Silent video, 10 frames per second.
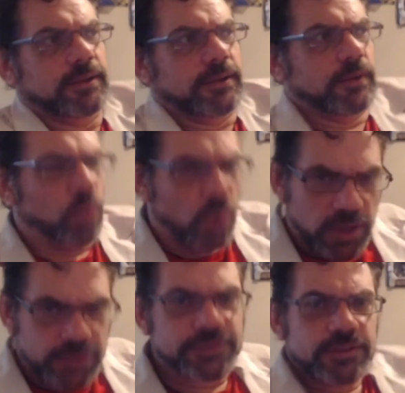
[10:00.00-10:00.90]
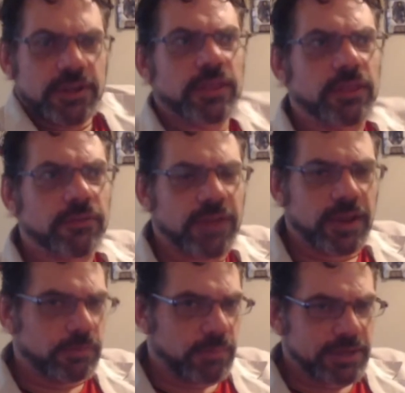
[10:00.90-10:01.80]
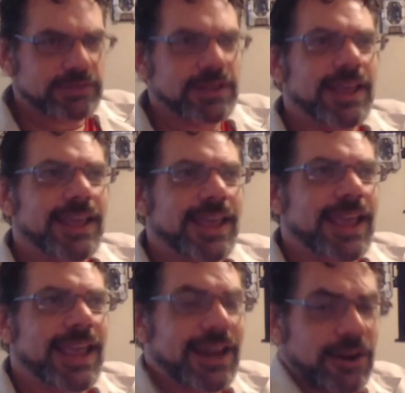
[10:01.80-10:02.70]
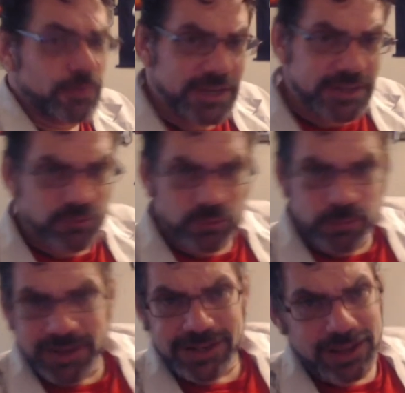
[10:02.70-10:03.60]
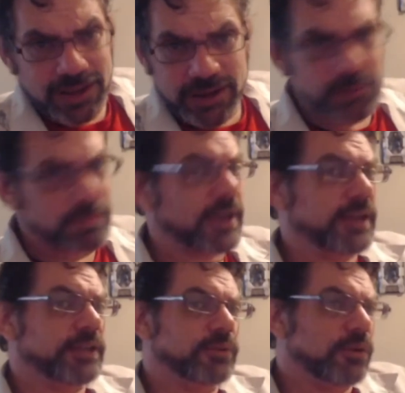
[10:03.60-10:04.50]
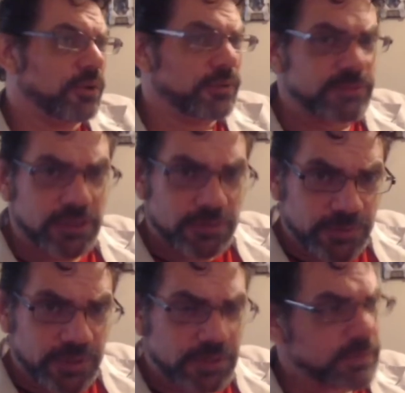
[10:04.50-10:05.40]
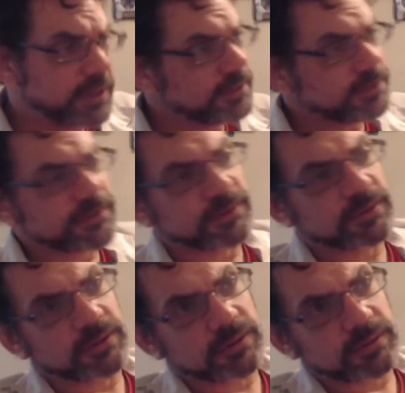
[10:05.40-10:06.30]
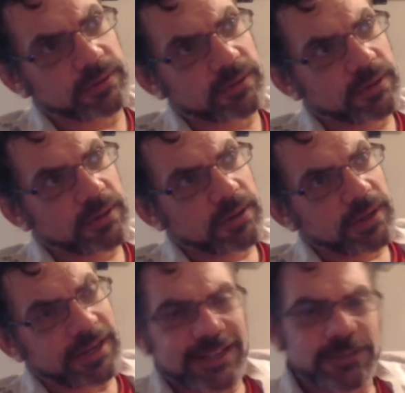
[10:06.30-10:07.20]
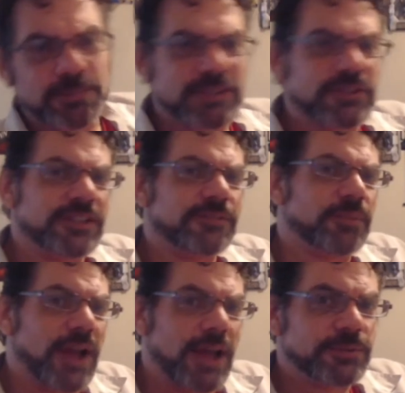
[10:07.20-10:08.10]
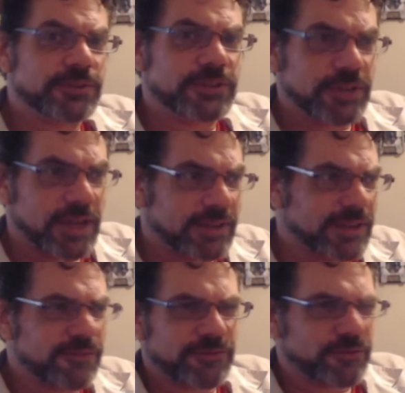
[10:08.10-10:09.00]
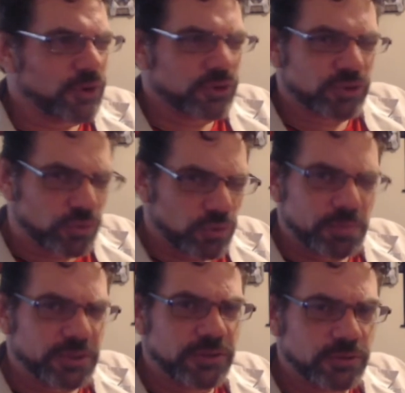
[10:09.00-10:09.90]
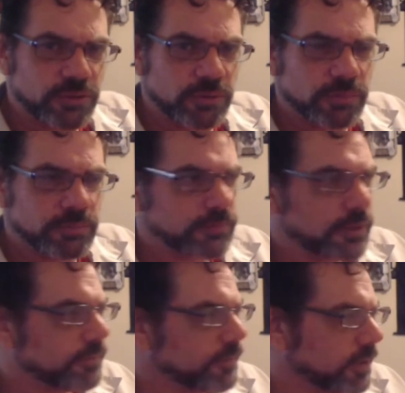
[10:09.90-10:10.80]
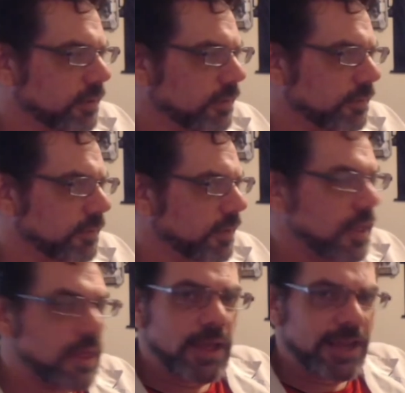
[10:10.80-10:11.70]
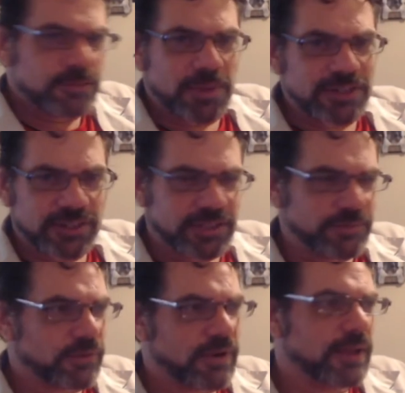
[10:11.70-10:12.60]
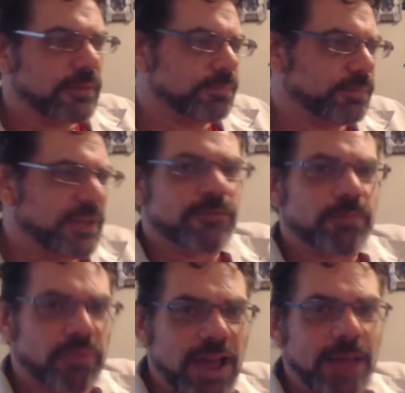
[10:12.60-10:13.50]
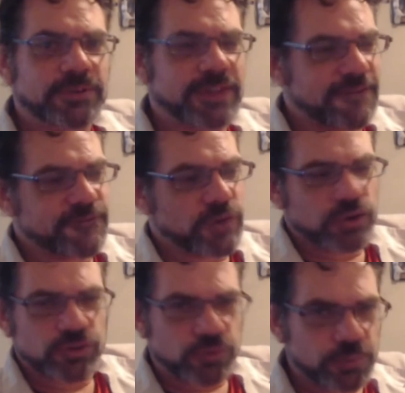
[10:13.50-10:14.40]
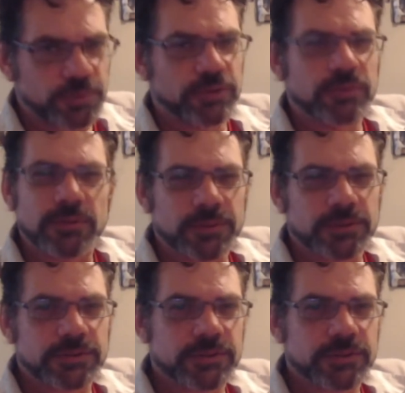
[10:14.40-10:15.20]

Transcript: was the Fandom Menace. And I don't disrespect anybody who called themselves Fandom Menace, and I especially give props to that first group of YouTube. I especially give props to that first group of YouTubers,